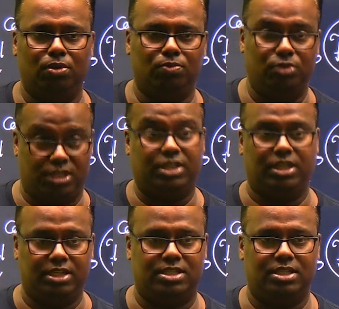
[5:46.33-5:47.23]
which it
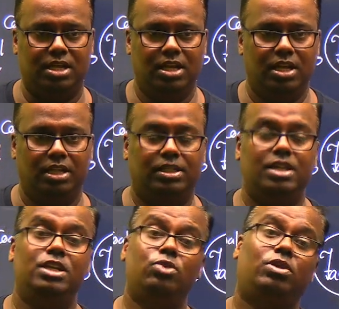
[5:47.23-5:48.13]
is, then
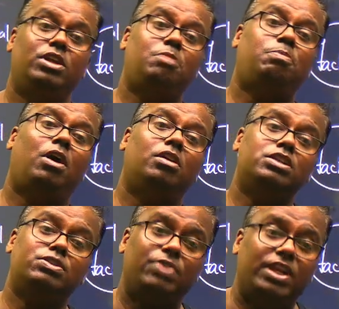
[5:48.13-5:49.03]
nuclear power is
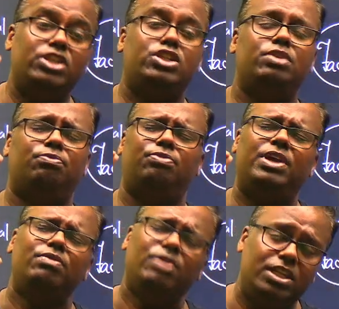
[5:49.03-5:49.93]
very cheap, very,
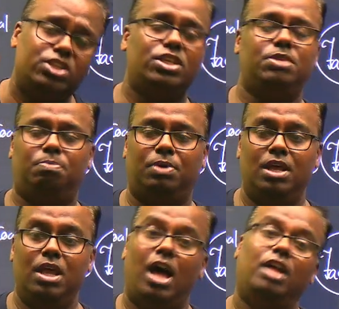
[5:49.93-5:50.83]
very cheap
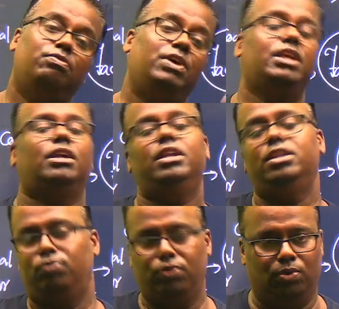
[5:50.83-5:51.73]
and very clean
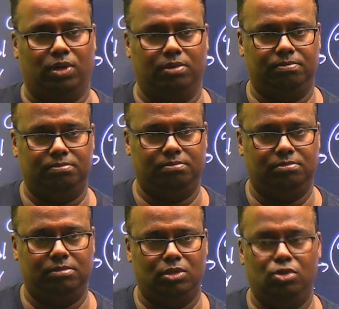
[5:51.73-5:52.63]
fuel.
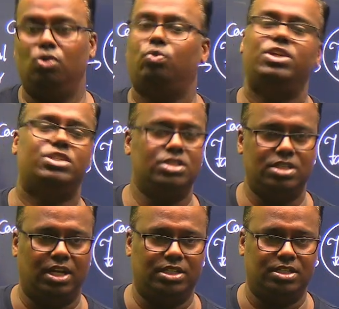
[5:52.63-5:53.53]
No questions
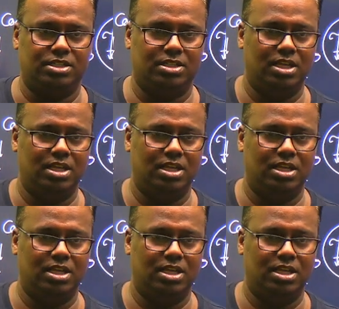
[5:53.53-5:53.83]
arises.